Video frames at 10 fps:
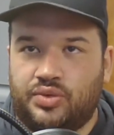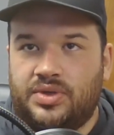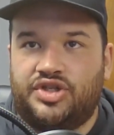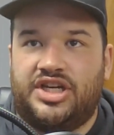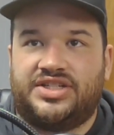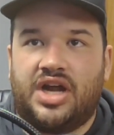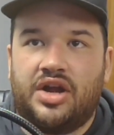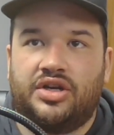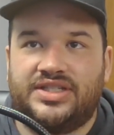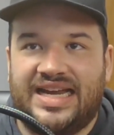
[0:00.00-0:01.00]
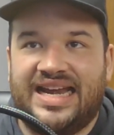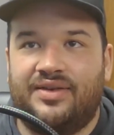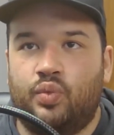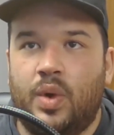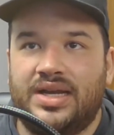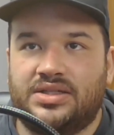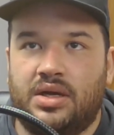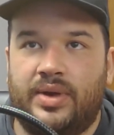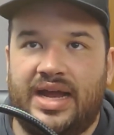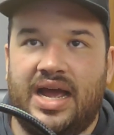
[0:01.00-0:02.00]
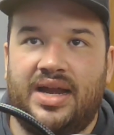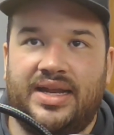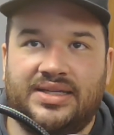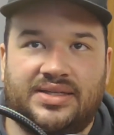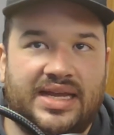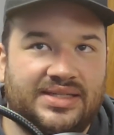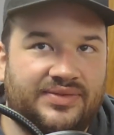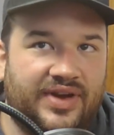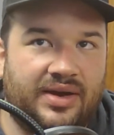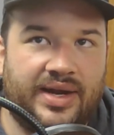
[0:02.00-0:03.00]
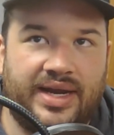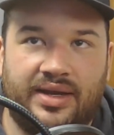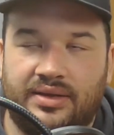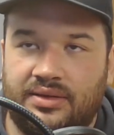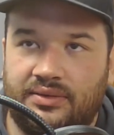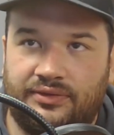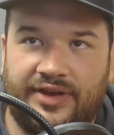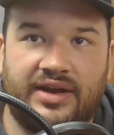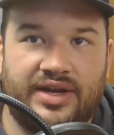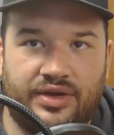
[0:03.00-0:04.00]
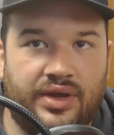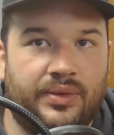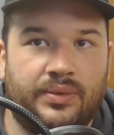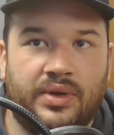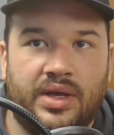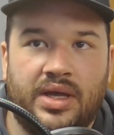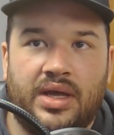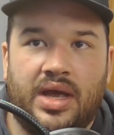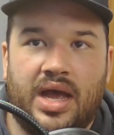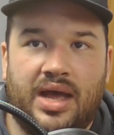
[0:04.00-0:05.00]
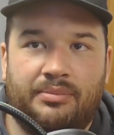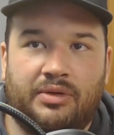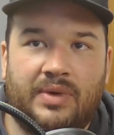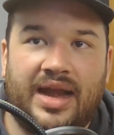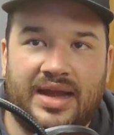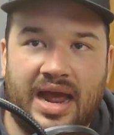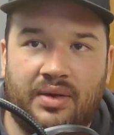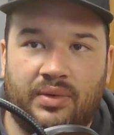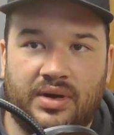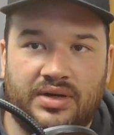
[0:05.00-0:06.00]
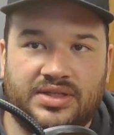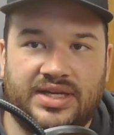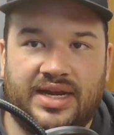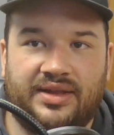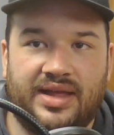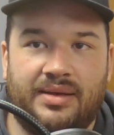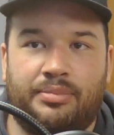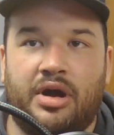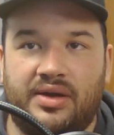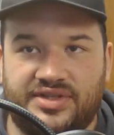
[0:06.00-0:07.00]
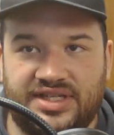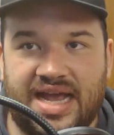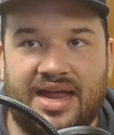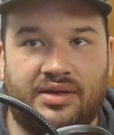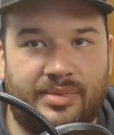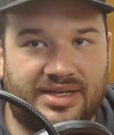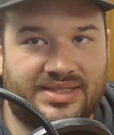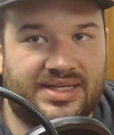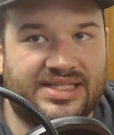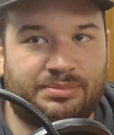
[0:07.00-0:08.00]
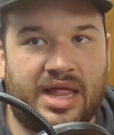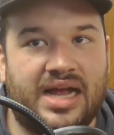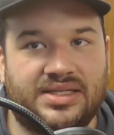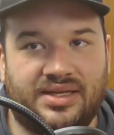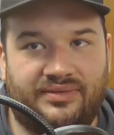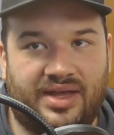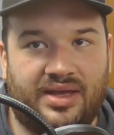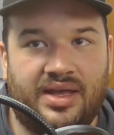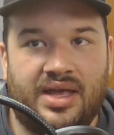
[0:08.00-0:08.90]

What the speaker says: just understanding of what is going on is very, very new. But right now we're understanding that part of Seattle, about 6 blocks of it,